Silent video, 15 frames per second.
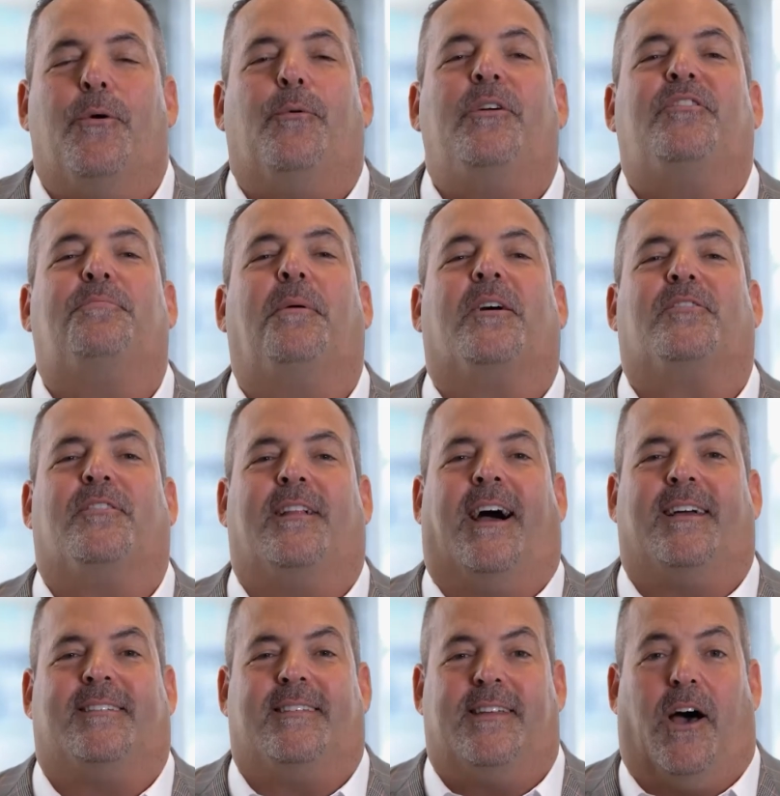We
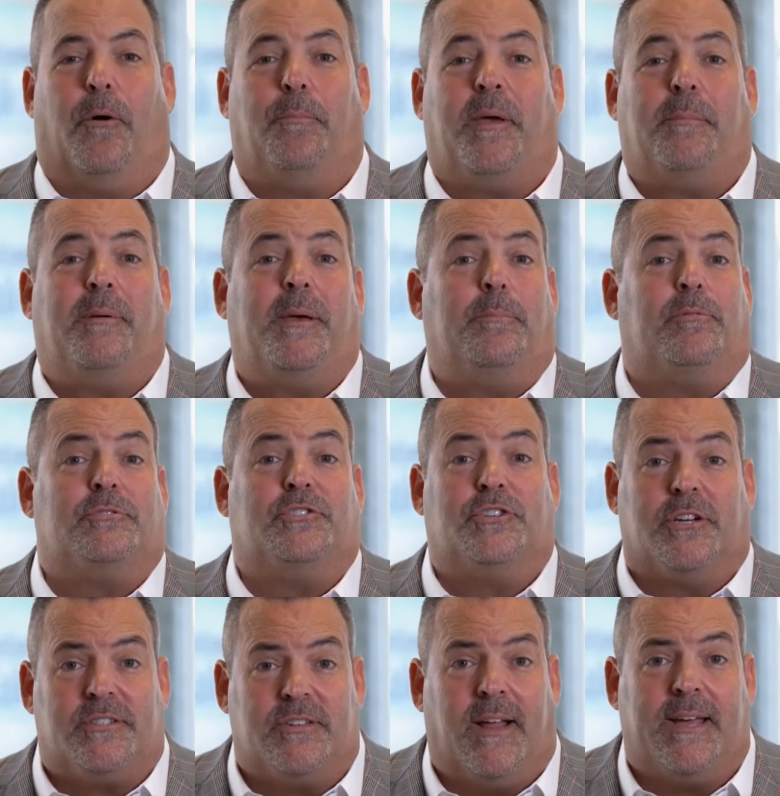specialize in helping people
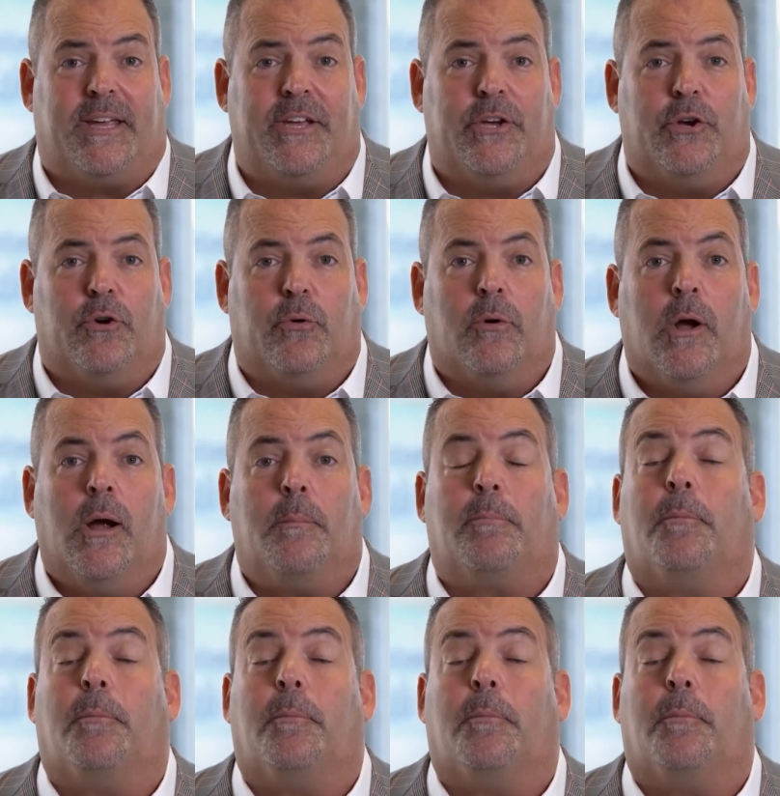just like you